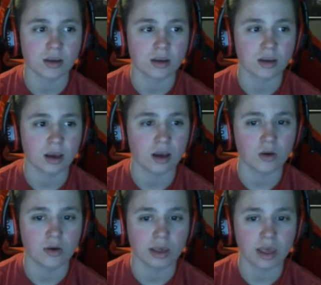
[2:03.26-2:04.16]

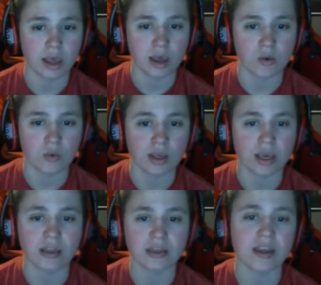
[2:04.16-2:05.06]
Okay, we
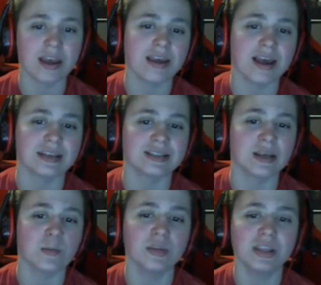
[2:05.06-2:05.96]
got
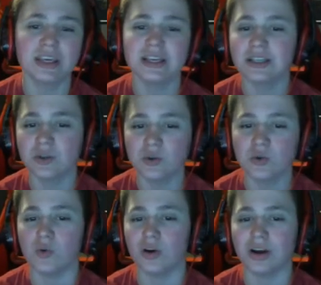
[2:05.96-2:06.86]
Assembly
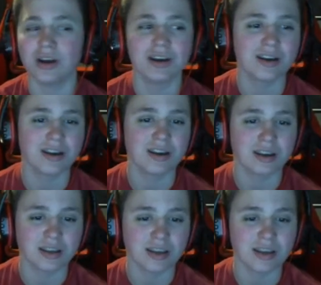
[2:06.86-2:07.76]
2.
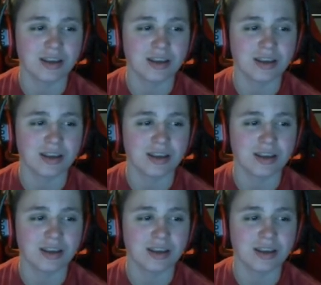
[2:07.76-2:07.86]
The